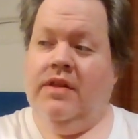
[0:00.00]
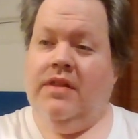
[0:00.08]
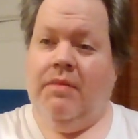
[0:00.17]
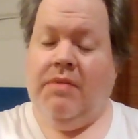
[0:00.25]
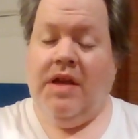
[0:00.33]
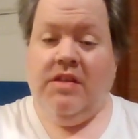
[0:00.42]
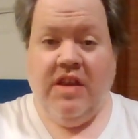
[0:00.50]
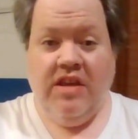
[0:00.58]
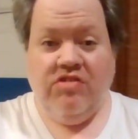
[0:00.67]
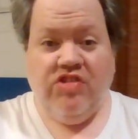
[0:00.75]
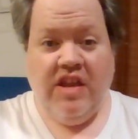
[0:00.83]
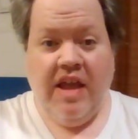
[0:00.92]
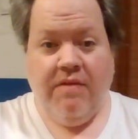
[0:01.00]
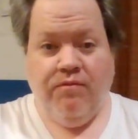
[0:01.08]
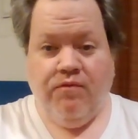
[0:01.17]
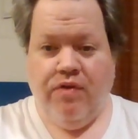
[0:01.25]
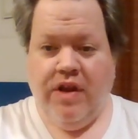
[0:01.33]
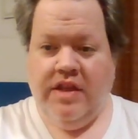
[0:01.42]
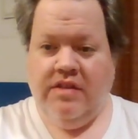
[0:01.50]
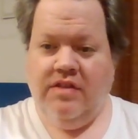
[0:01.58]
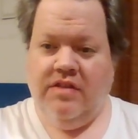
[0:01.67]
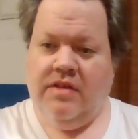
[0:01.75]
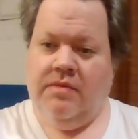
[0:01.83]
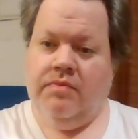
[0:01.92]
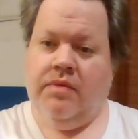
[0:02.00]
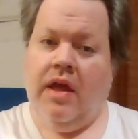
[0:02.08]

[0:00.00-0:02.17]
that my Tishy and friends.